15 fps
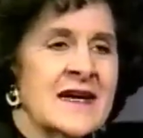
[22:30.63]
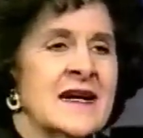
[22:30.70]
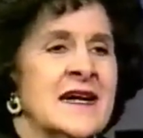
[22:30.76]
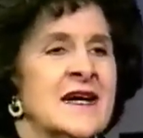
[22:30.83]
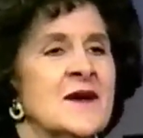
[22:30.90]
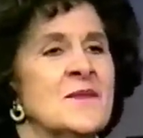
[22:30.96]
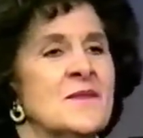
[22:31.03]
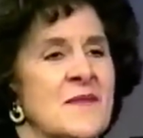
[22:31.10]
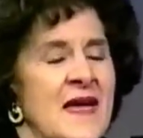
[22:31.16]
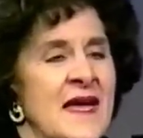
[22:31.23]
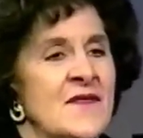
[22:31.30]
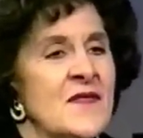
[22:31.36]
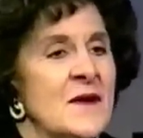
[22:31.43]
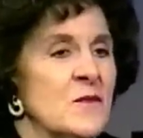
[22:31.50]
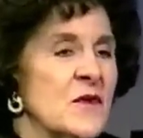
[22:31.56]
Um,
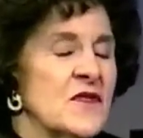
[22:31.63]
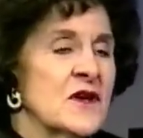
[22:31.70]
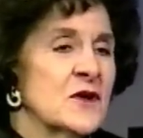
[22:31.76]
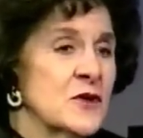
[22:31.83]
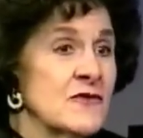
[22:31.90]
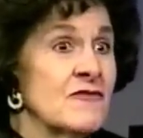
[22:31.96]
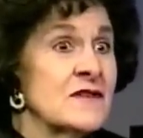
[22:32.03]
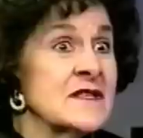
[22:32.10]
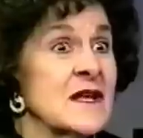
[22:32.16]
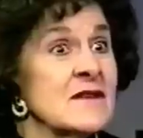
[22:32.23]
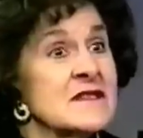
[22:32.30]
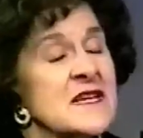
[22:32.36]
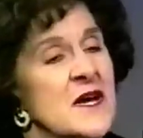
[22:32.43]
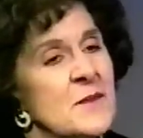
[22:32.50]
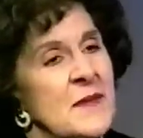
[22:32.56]
and then when the good
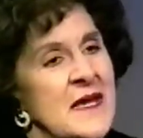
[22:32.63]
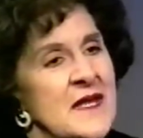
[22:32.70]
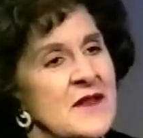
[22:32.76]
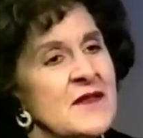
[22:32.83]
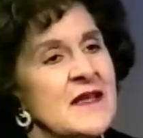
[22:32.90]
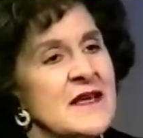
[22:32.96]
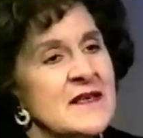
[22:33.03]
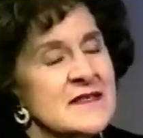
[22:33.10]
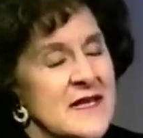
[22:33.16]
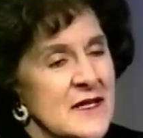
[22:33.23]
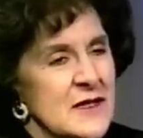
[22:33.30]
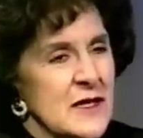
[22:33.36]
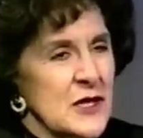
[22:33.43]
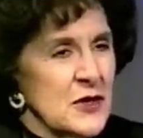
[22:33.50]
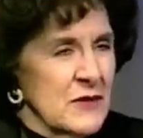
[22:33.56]
results come in,
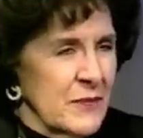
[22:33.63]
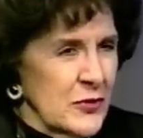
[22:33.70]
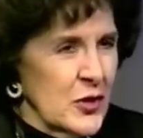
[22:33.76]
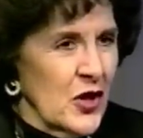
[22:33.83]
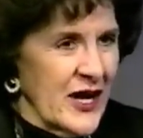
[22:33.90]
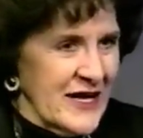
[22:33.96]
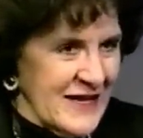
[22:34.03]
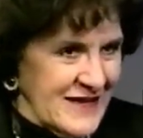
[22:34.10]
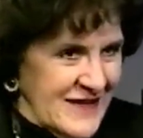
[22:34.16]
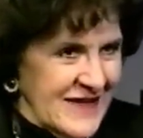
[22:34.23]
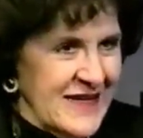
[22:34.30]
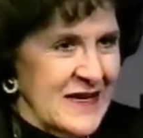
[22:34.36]
suddenly you're applauded.